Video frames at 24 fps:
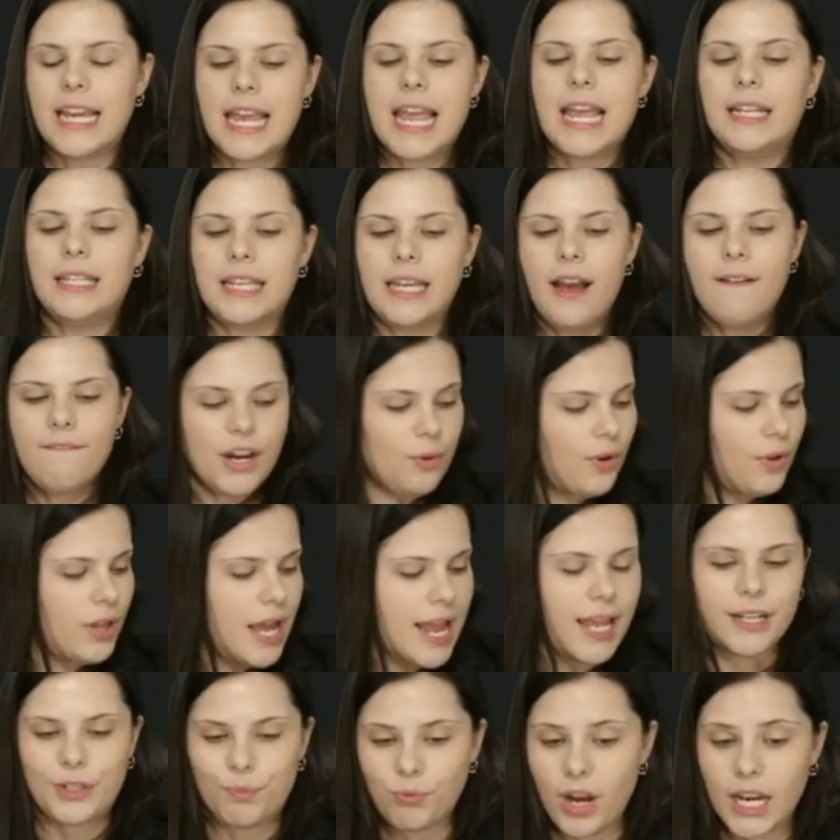I want to leave
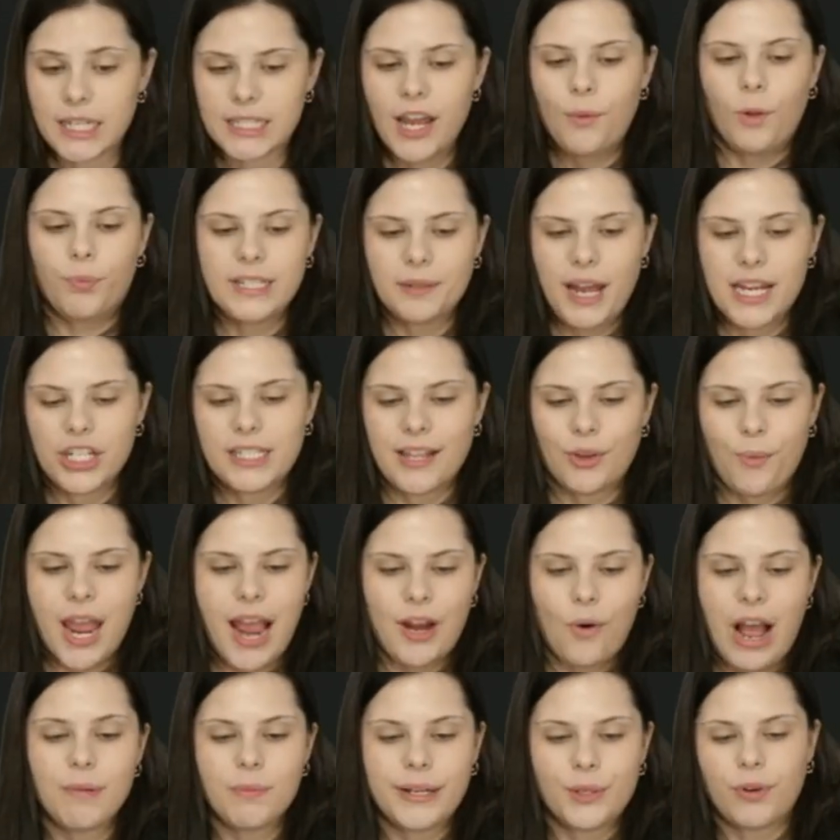our listeners
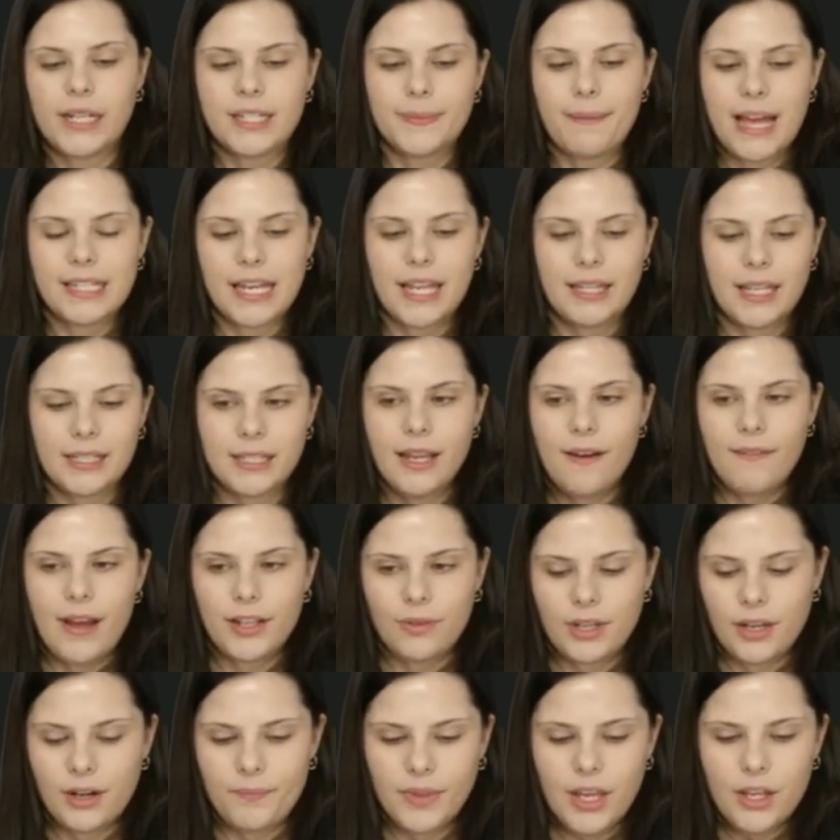with a
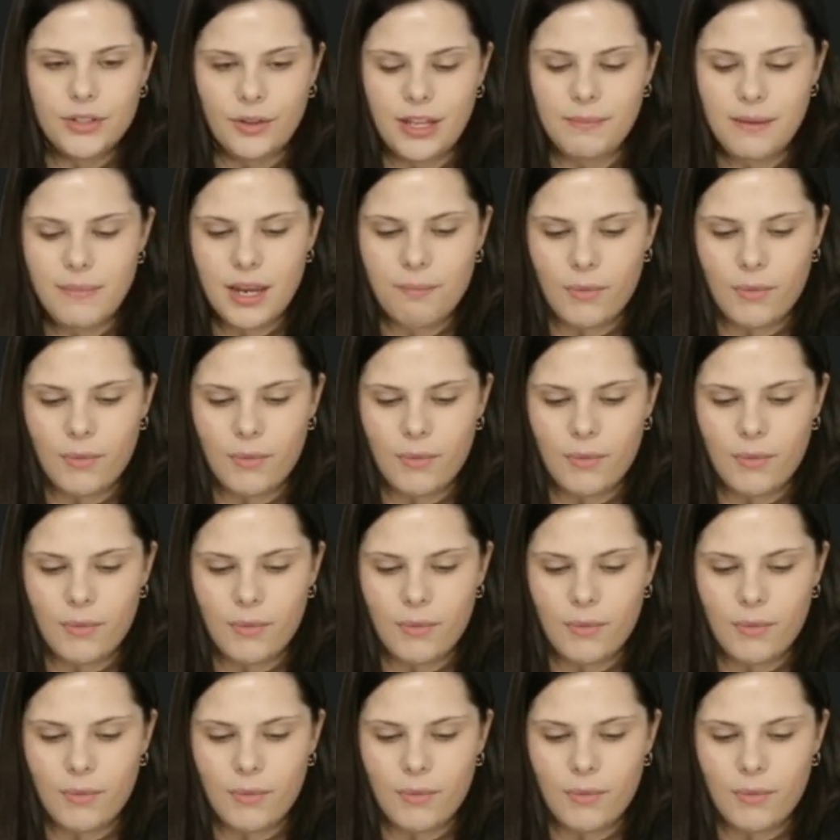thought-provoking question.